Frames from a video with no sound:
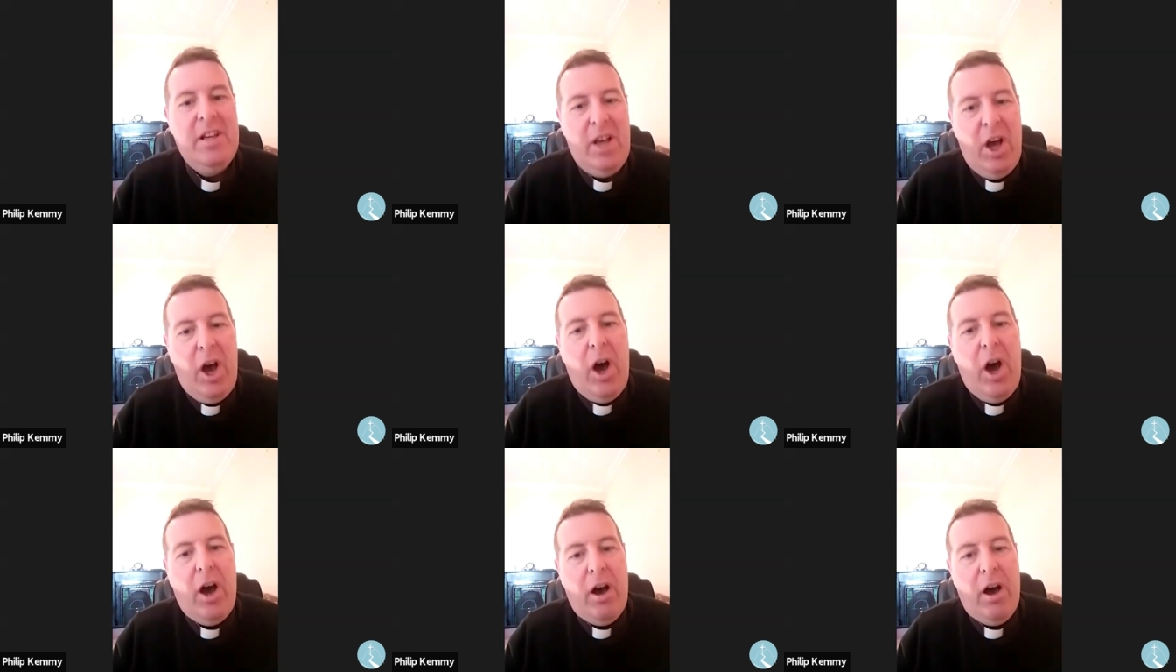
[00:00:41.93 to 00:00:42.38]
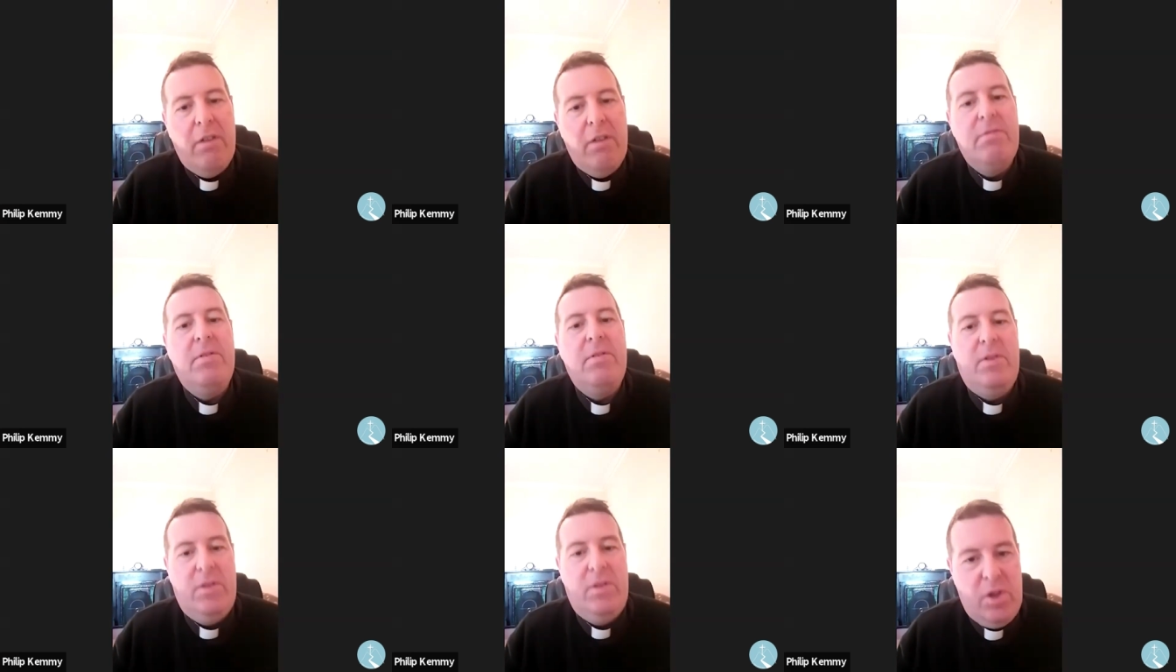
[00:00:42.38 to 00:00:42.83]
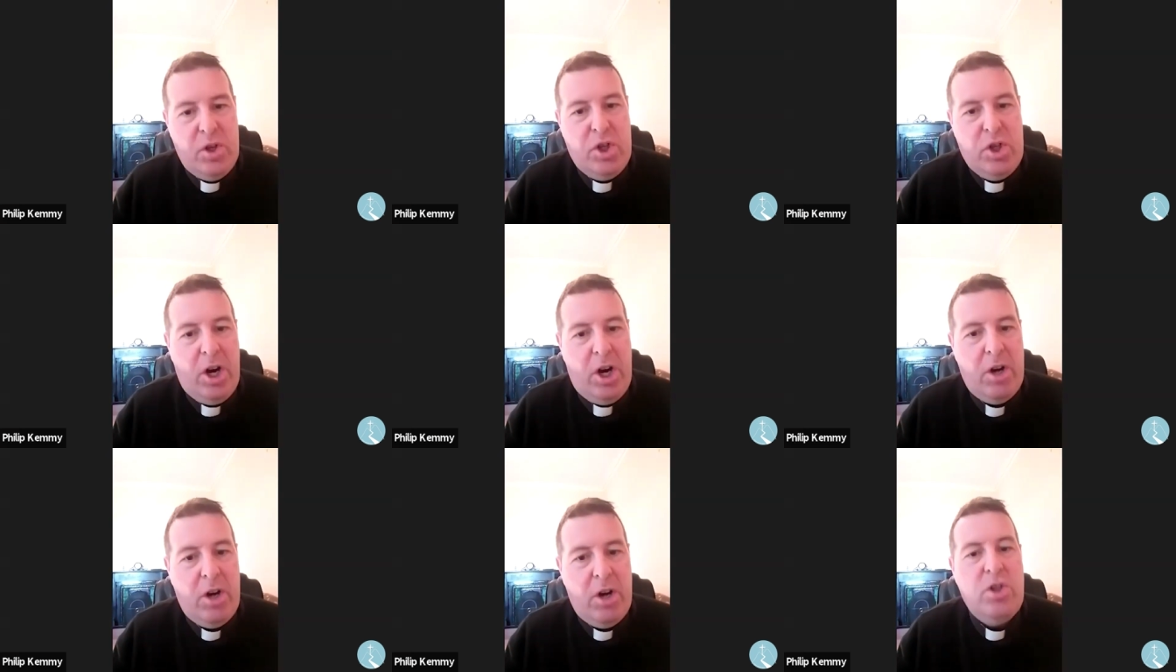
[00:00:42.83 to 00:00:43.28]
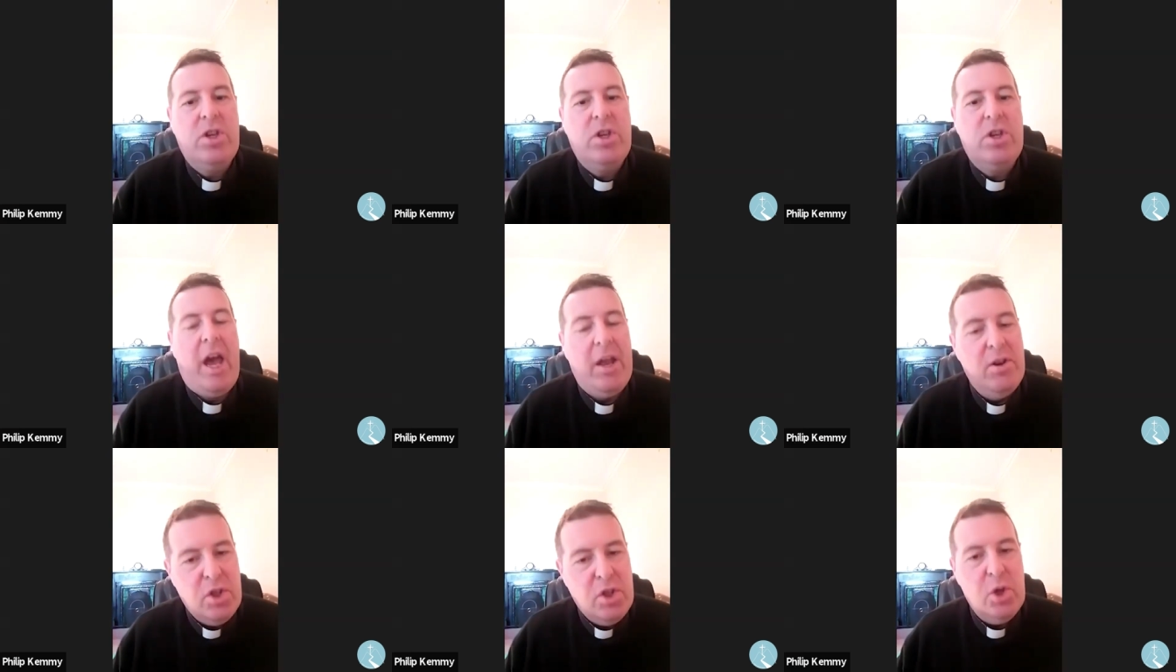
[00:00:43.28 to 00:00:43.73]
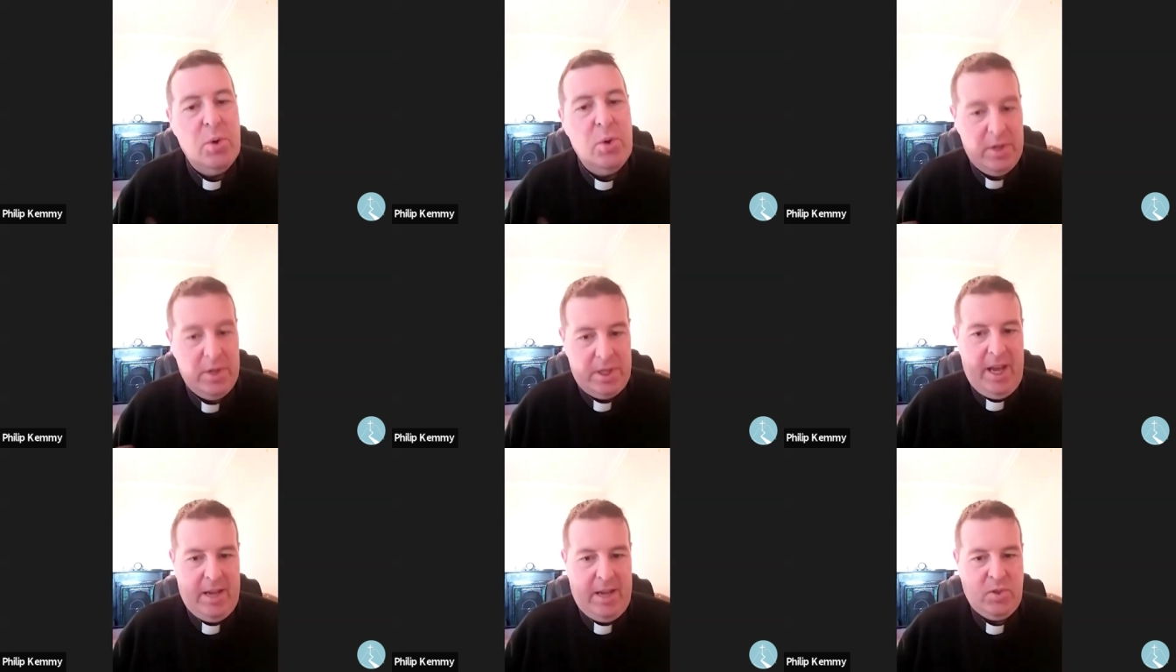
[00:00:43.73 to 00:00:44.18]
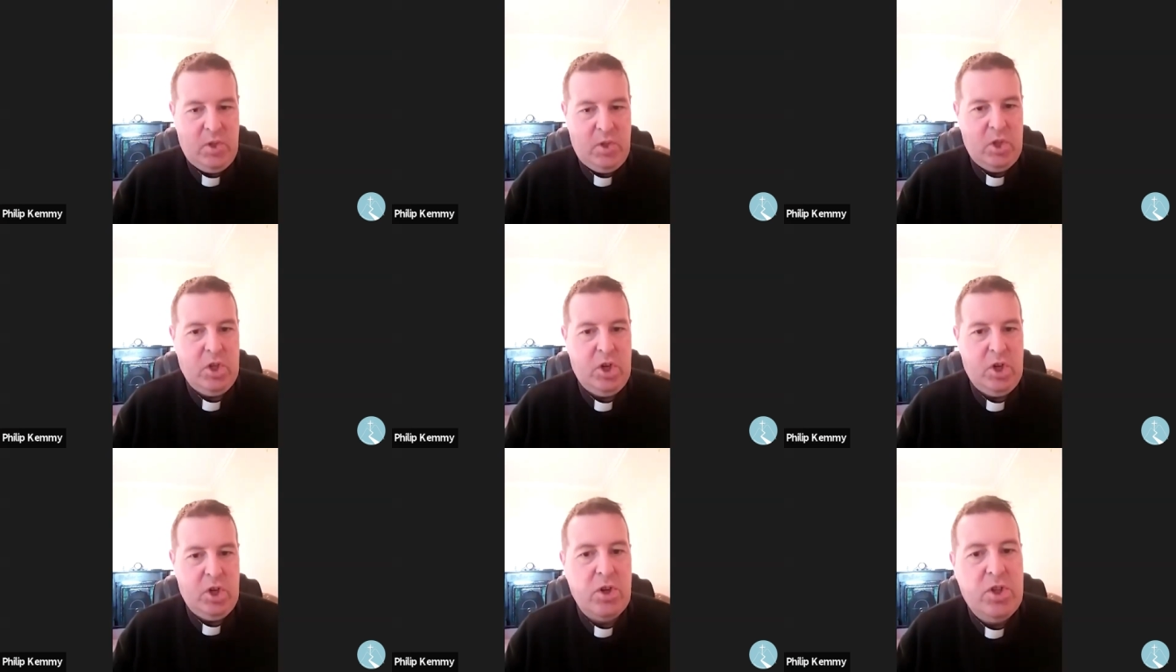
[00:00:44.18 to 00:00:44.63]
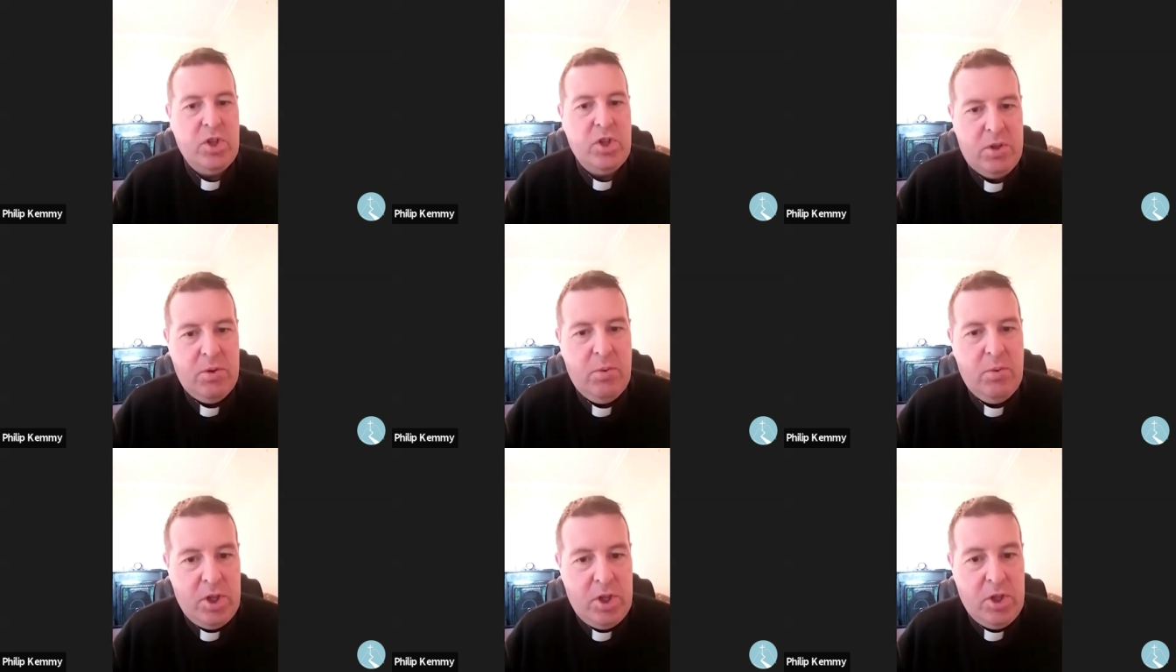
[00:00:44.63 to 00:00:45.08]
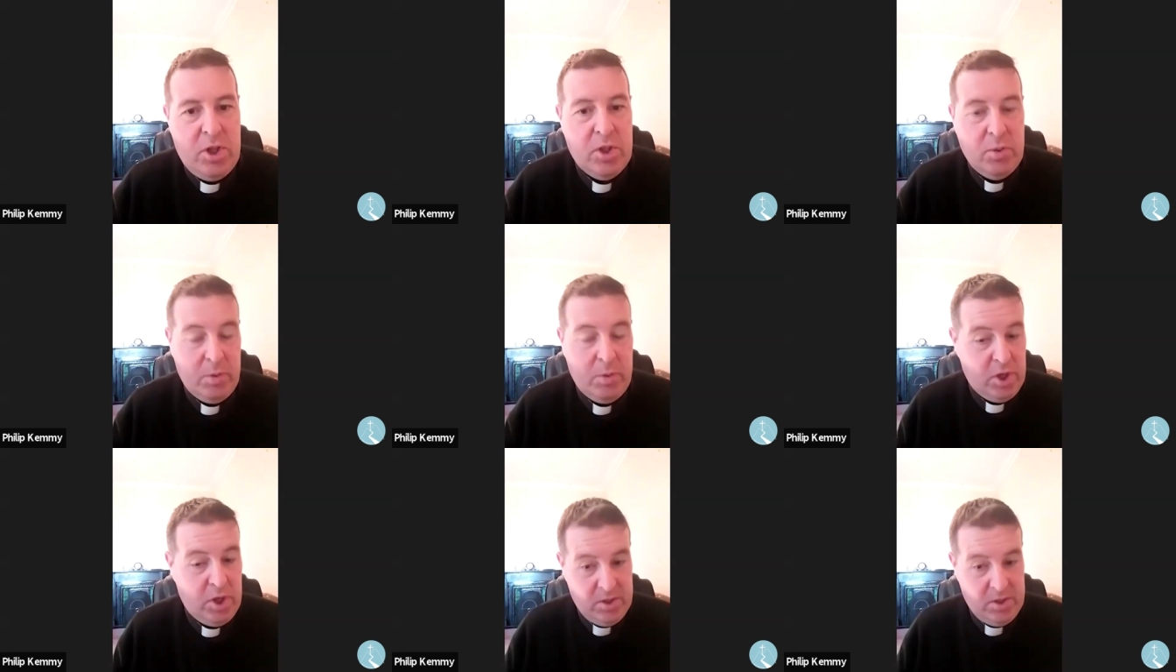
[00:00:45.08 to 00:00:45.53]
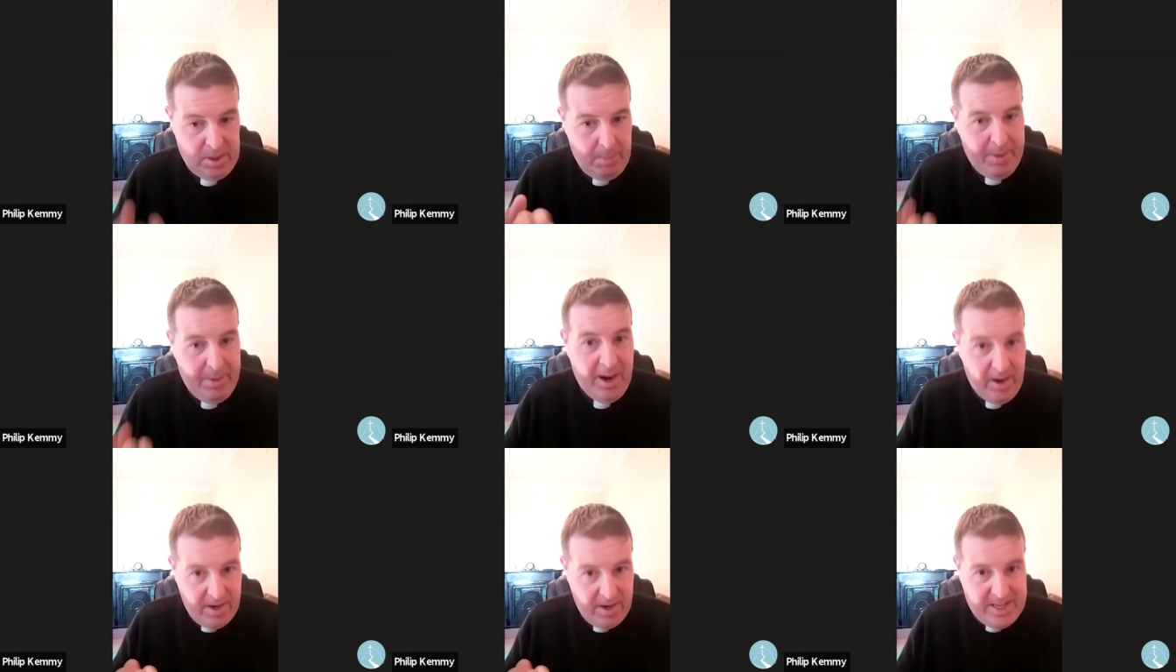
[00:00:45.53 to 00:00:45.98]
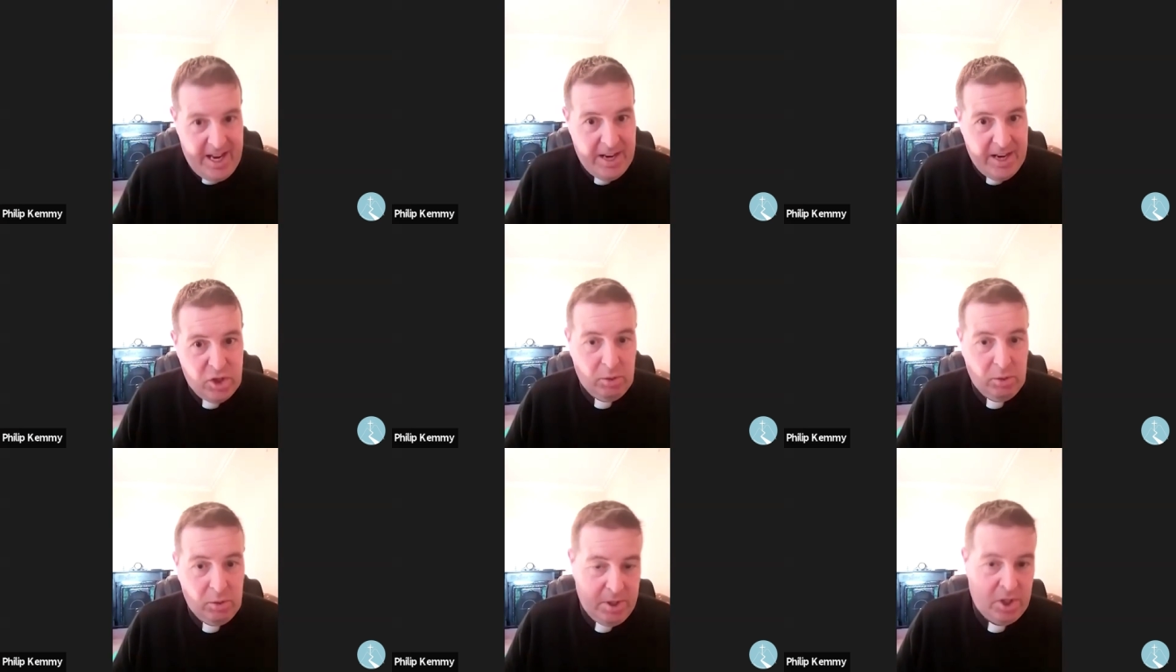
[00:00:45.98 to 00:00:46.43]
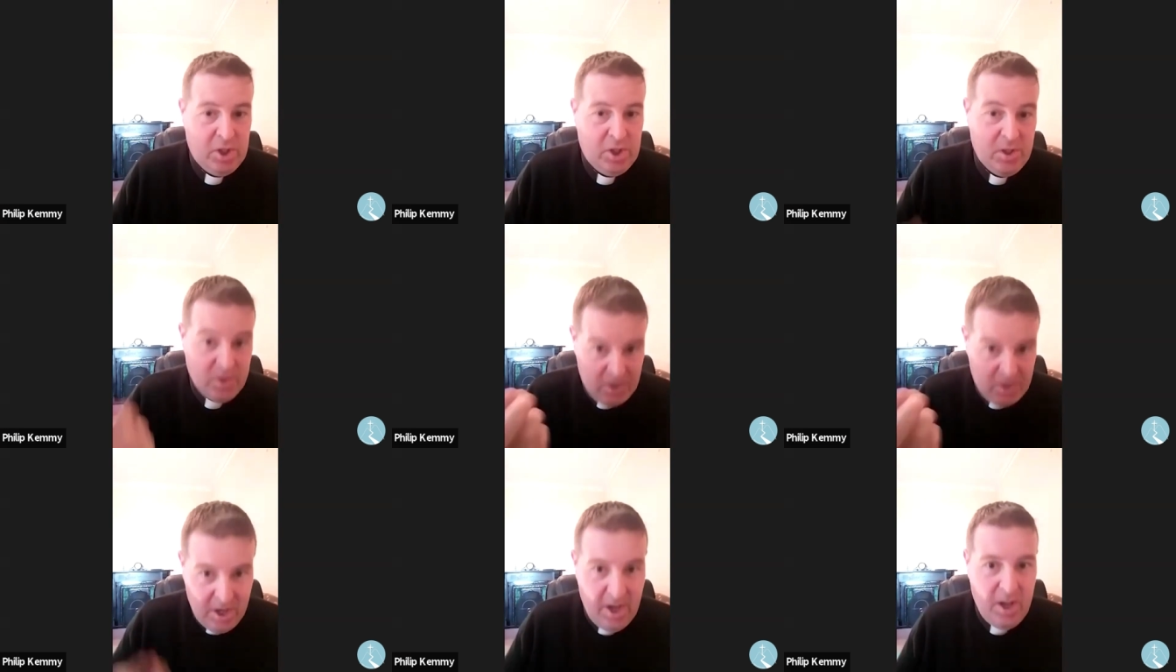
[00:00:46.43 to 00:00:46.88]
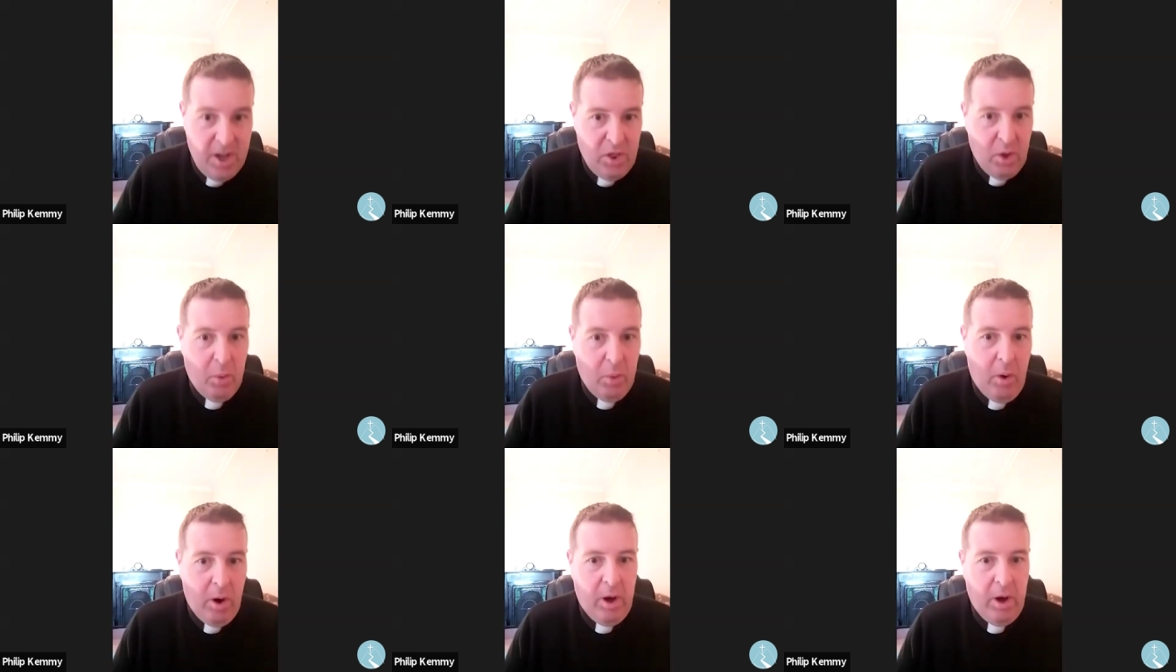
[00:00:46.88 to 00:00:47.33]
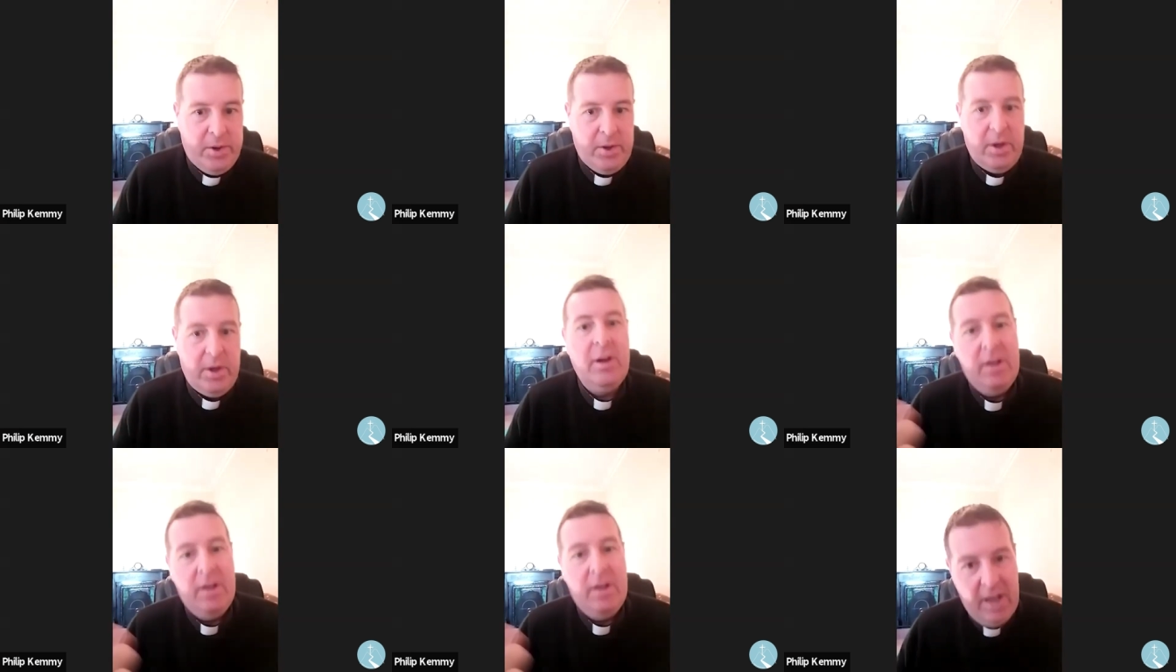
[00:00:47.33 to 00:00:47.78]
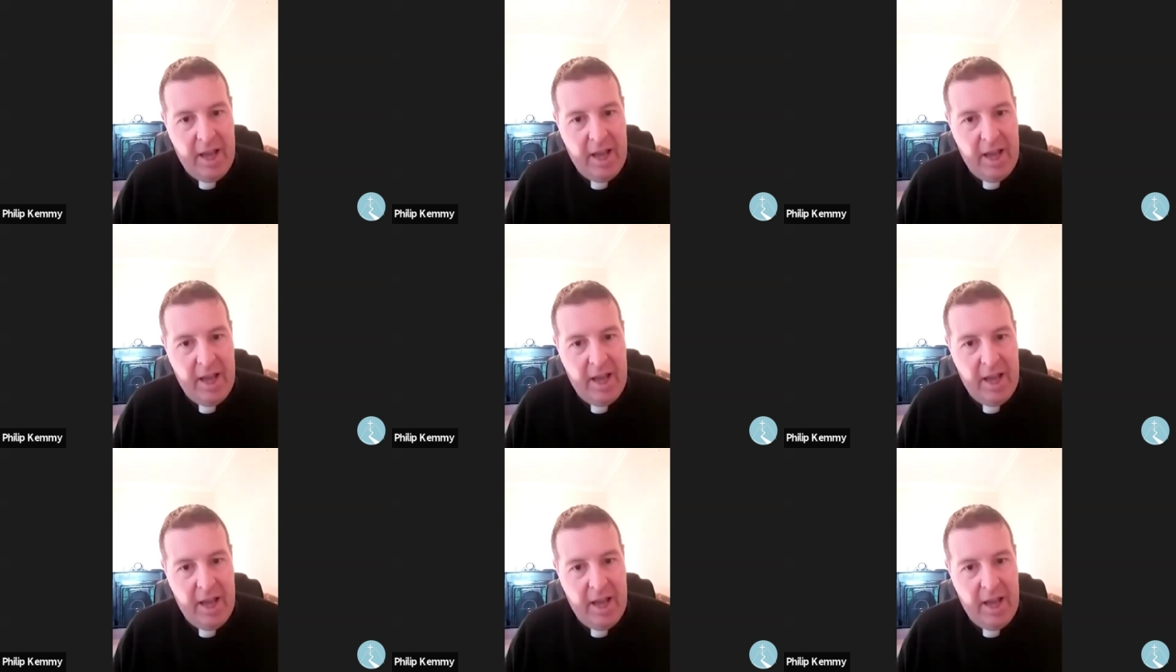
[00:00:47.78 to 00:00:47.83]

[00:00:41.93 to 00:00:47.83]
of the church and do it as the church wishes, which is the bare essential, which is the water